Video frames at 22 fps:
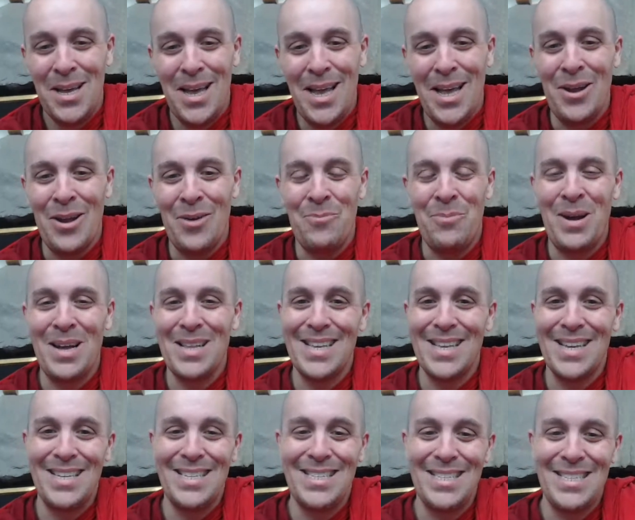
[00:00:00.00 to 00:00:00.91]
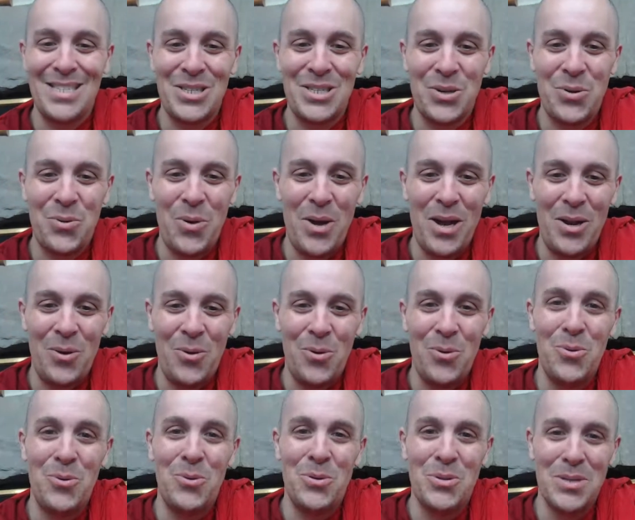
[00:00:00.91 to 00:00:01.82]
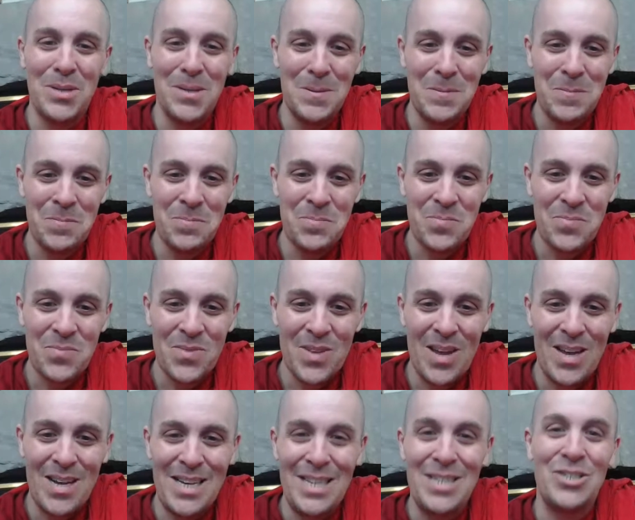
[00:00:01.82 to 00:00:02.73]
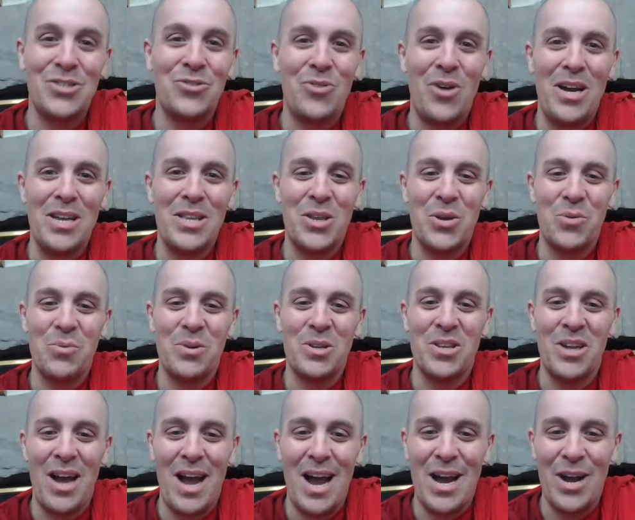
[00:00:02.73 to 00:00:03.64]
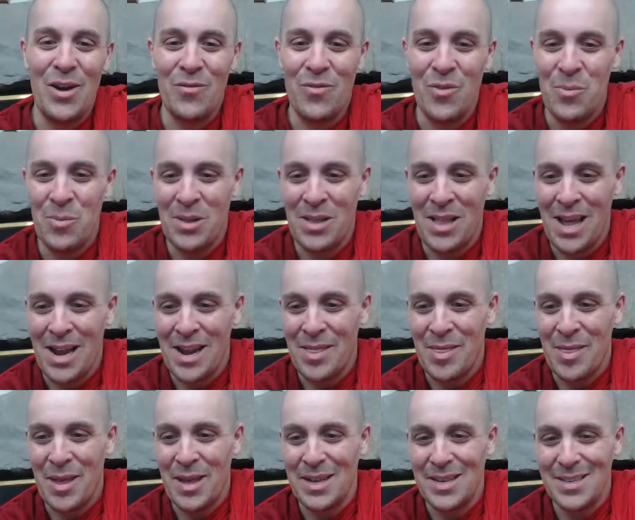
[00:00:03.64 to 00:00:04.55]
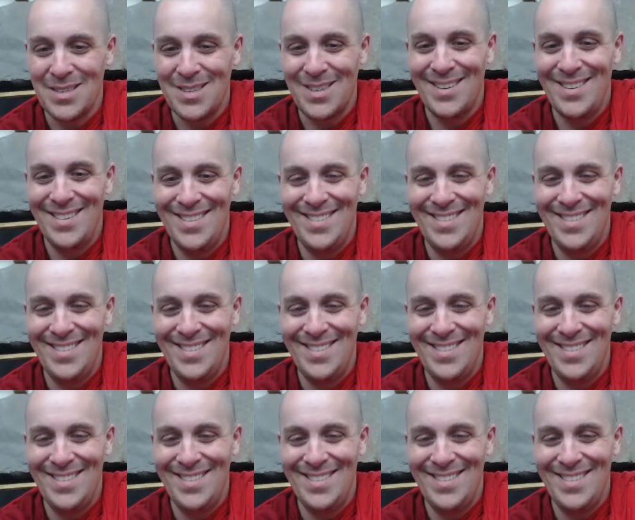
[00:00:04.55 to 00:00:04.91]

Bante G's quite old, and he's trying to retire from a lot of things.